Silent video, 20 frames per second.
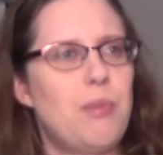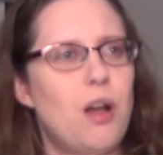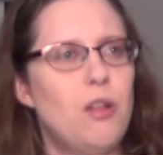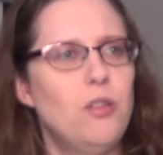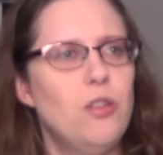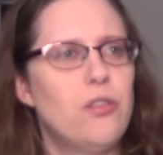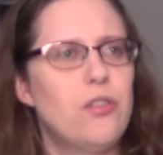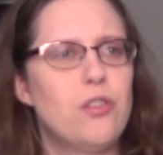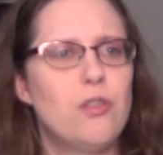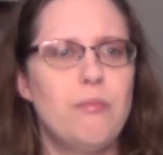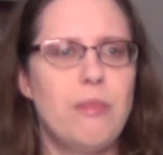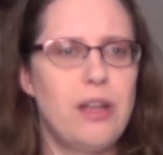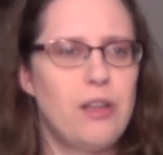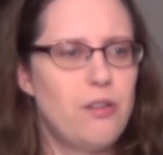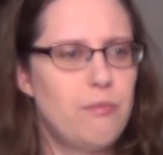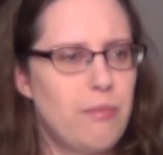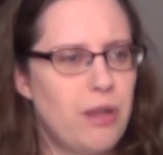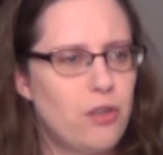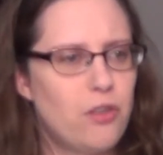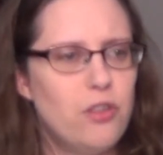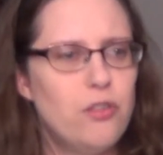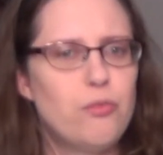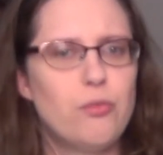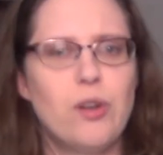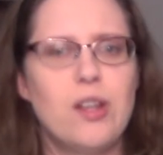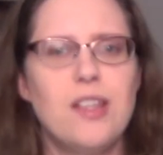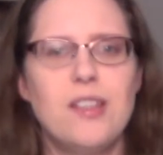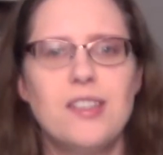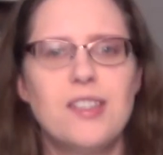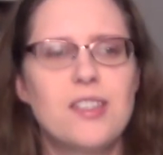I'll look through my, my
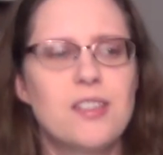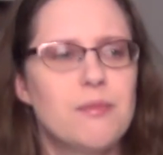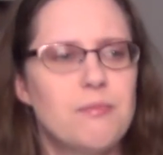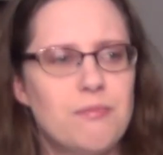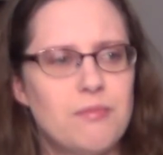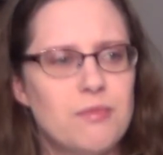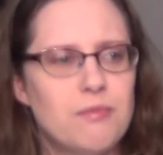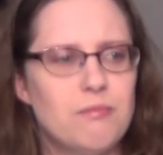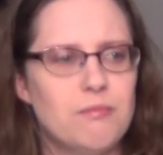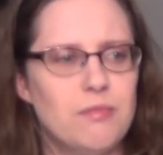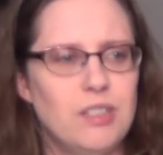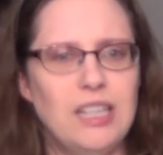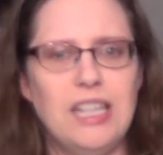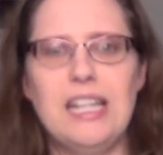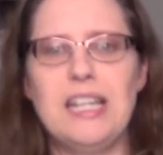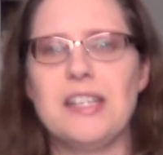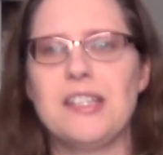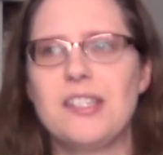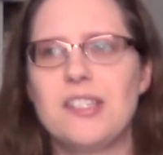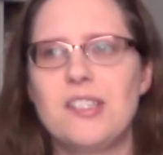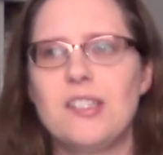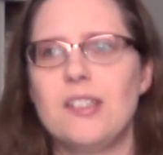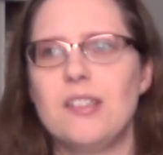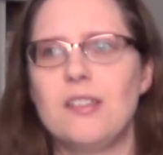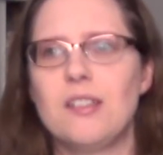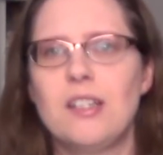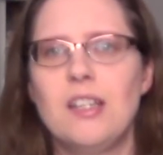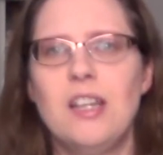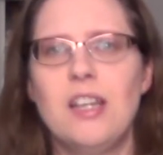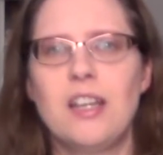Goodreads lists
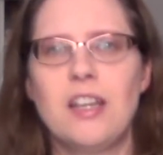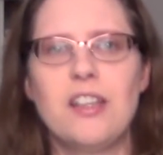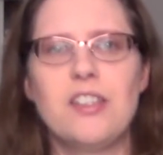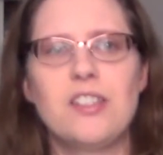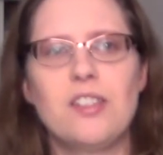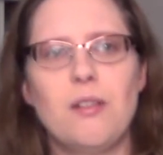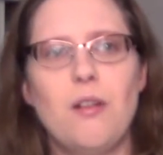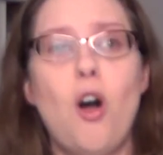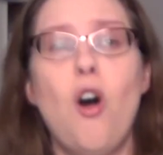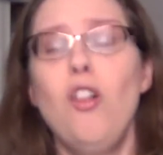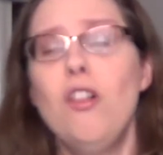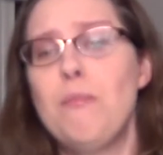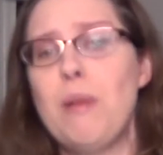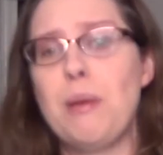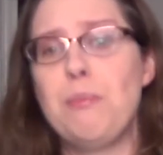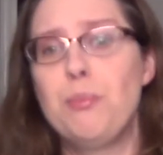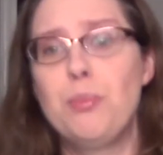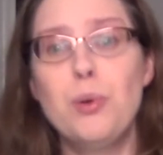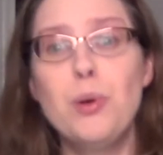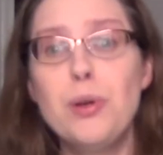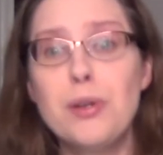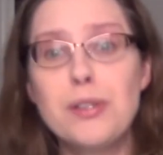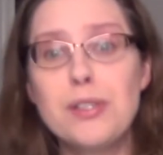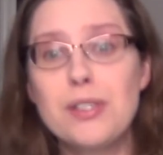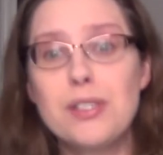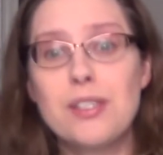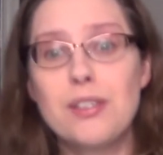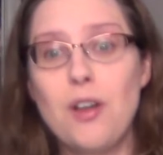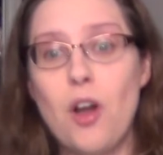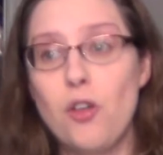and because all of my
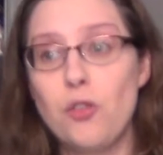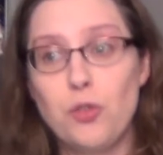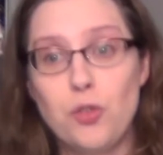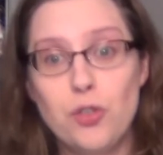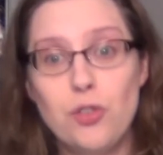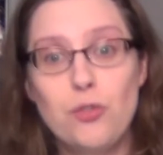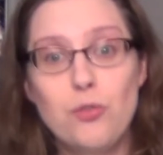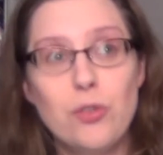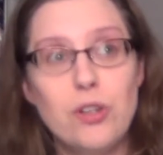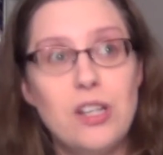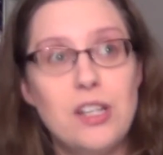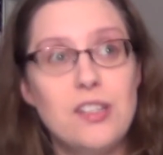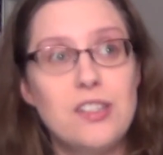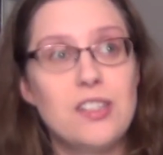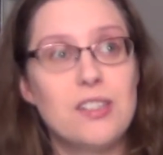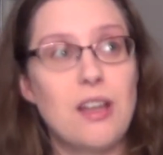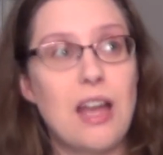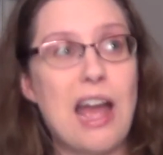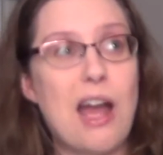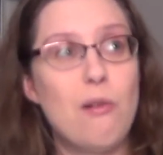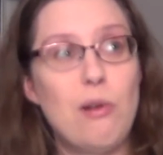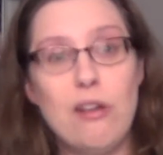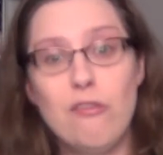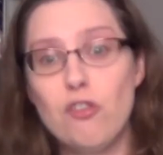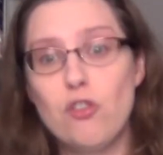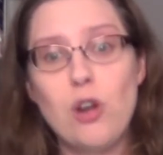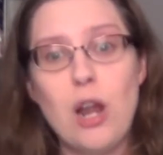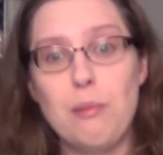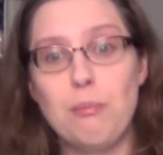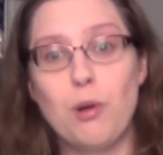books on Goodreads,
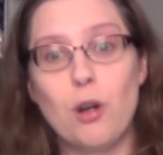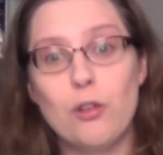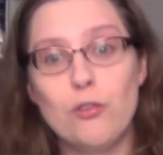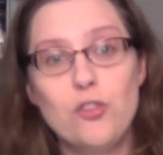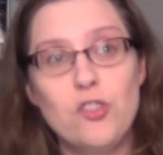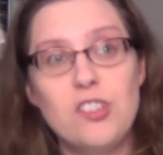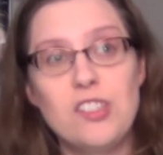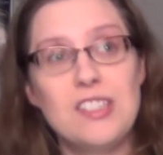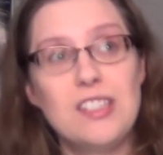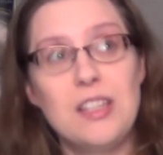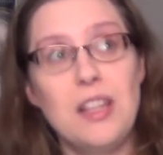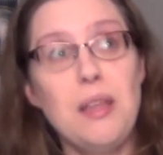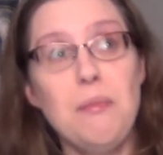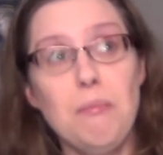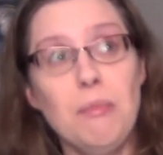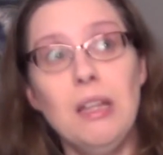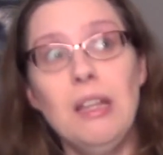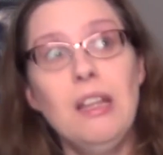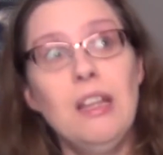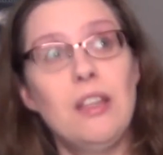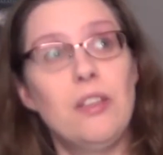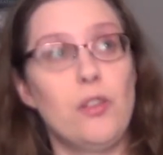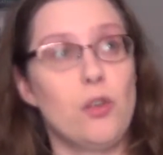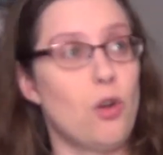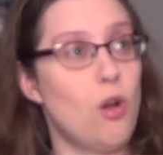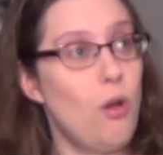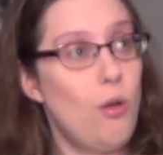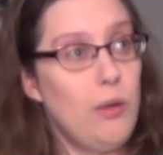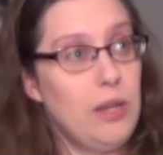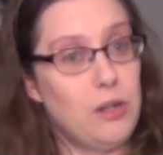however I purchased them, they're
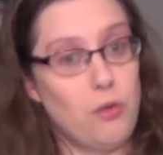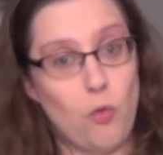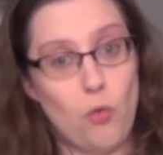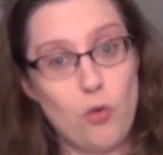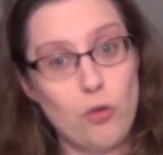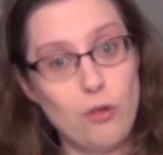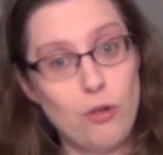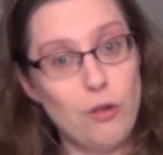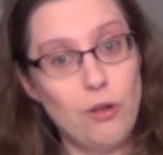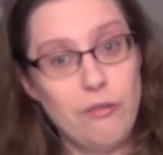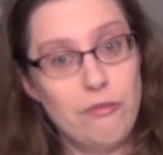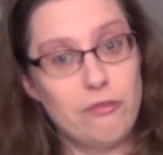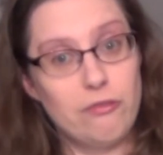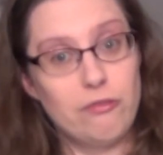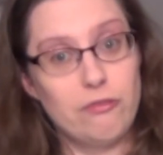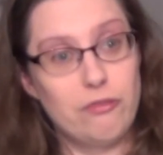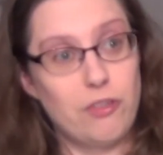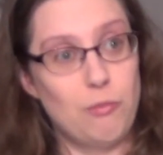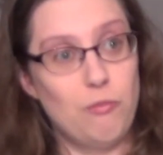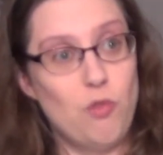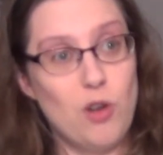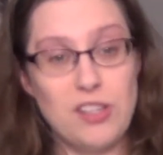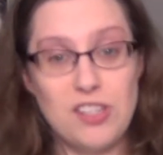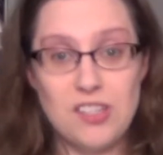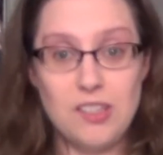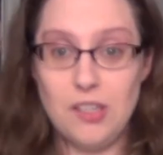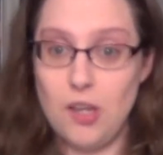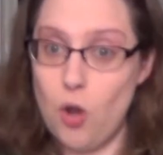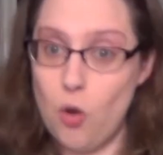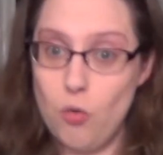all in order from what's
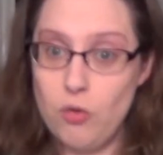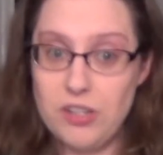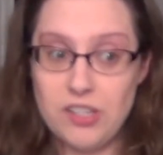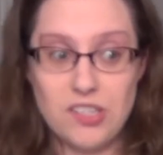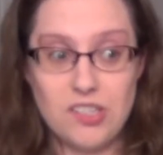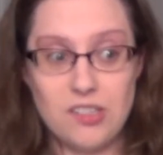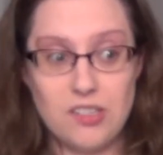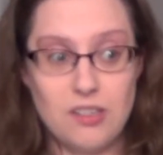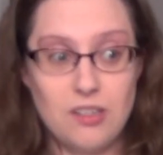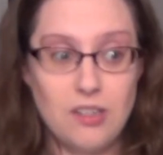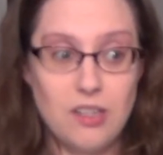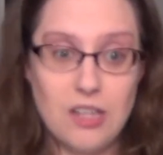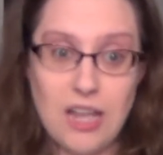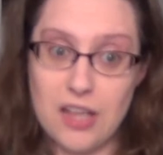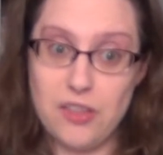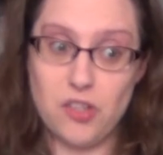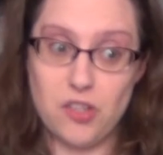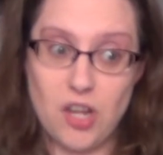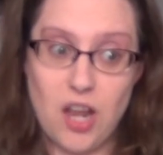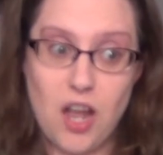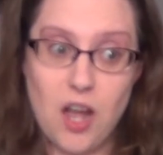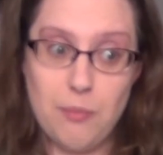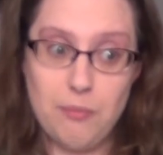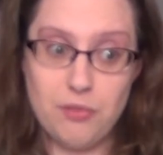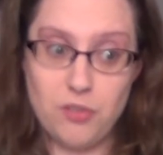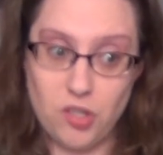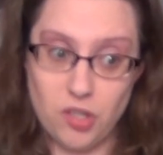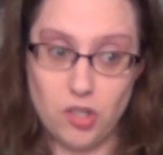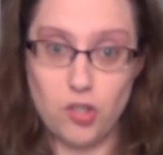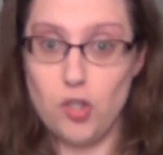the oldest at the
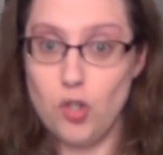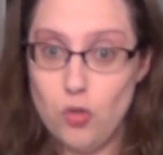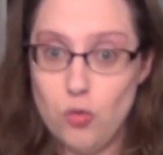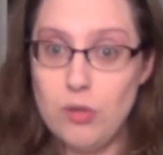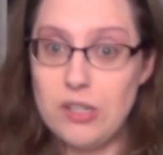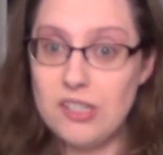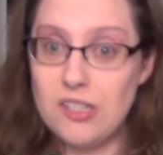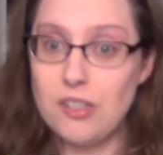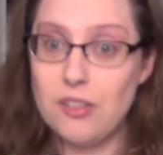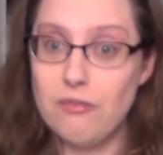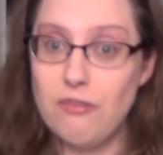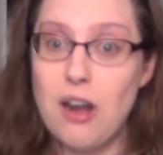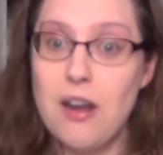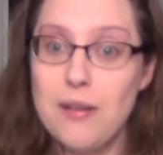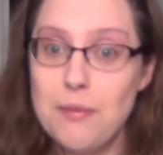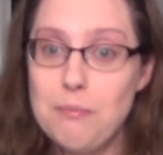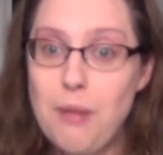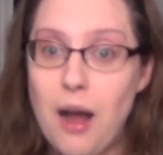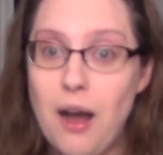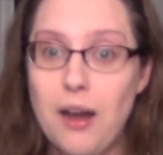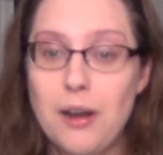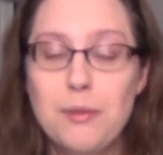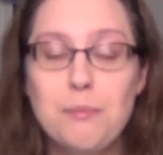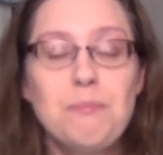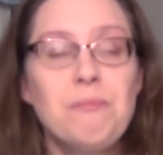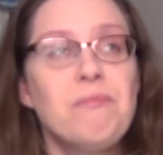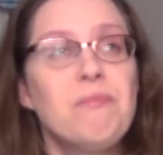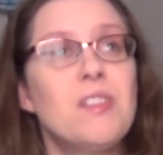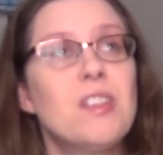top to the newest at the very bottom.